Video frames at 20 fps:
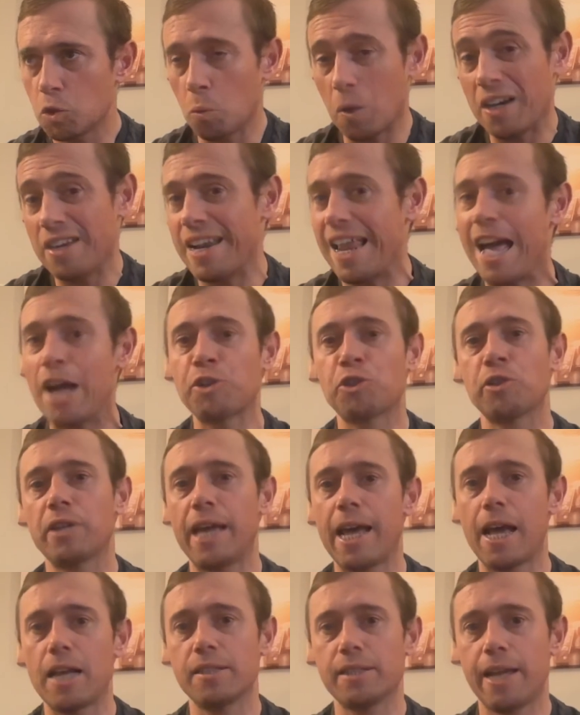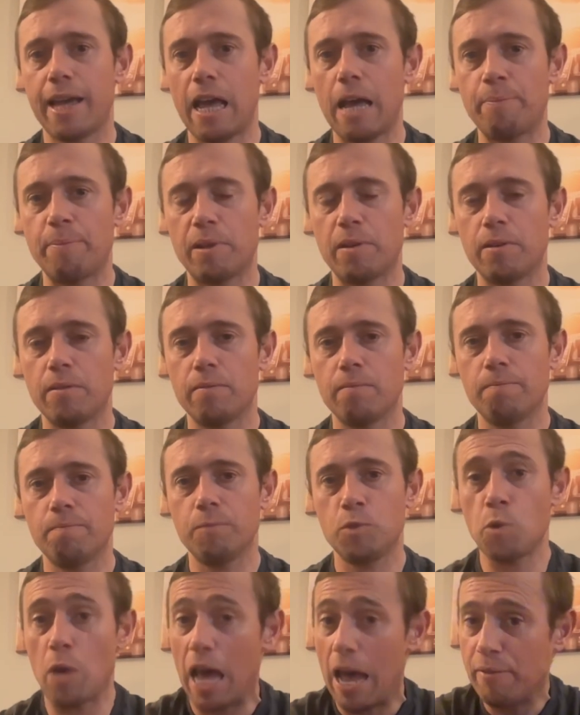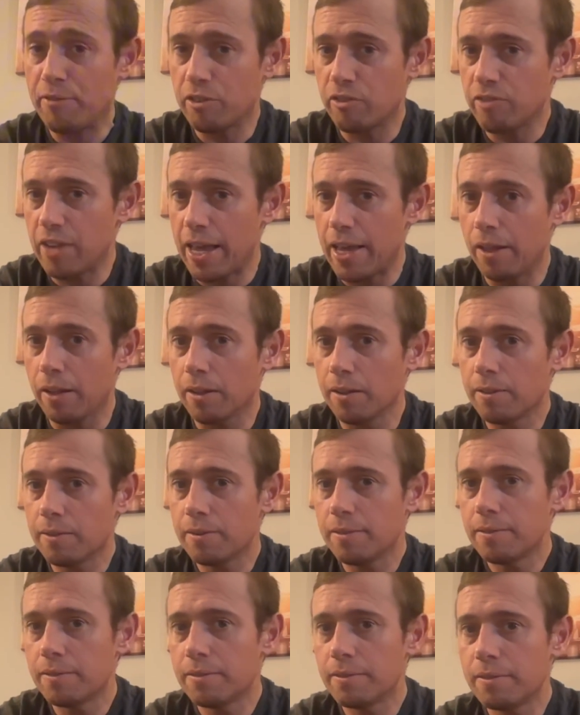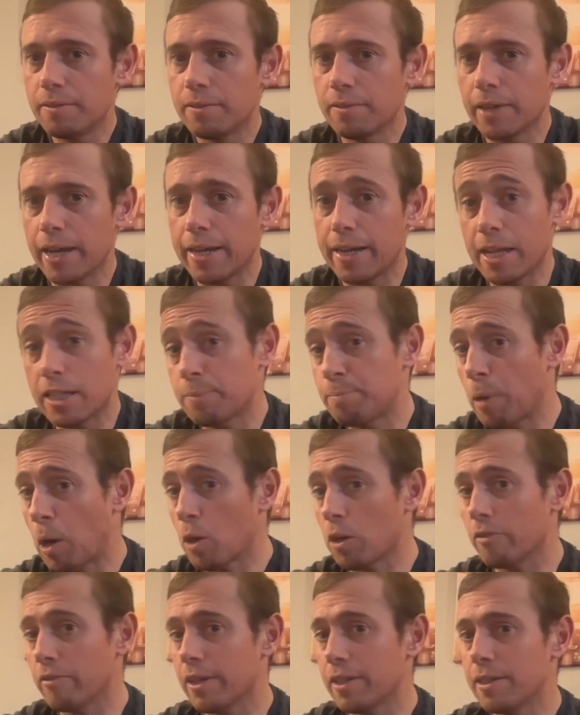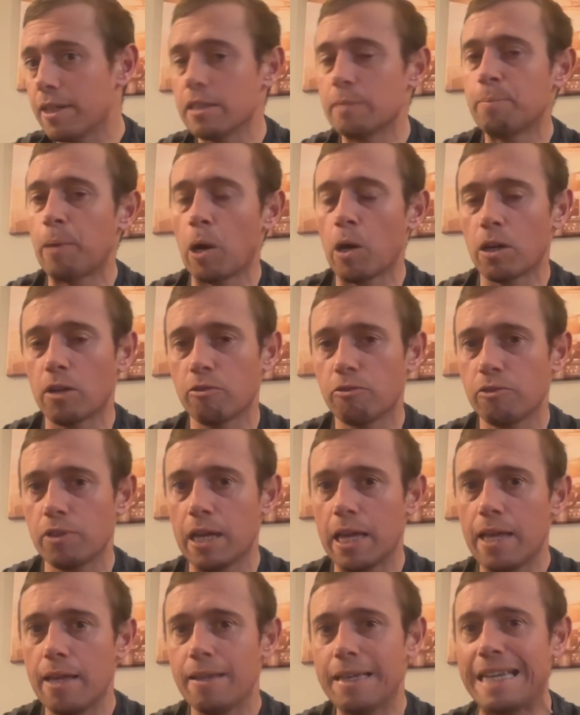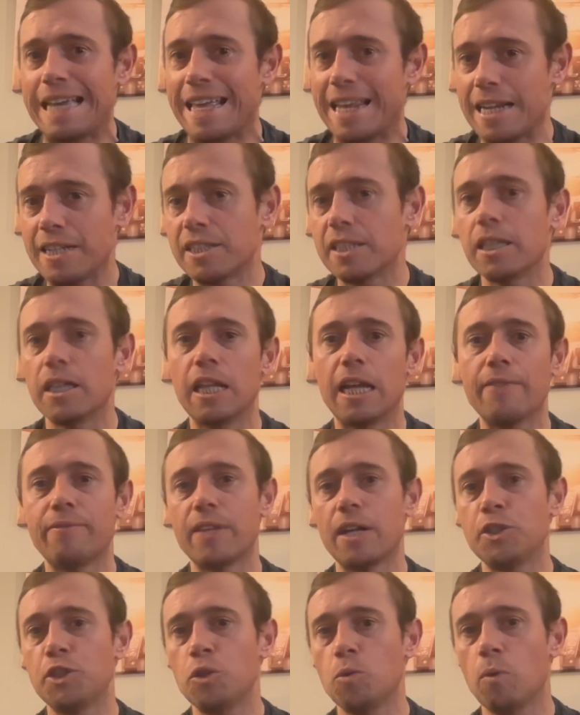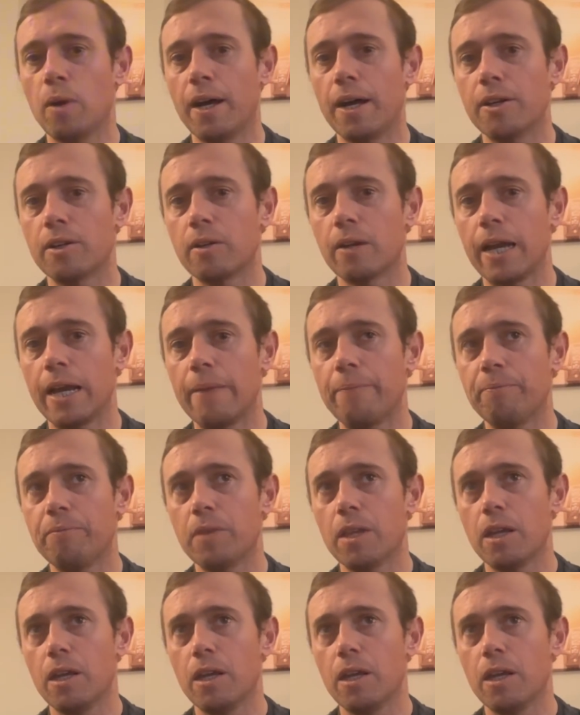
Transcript: what naturally has to happen? You have to fail, right? It's part of it. It's part of getting to the life that you want, right?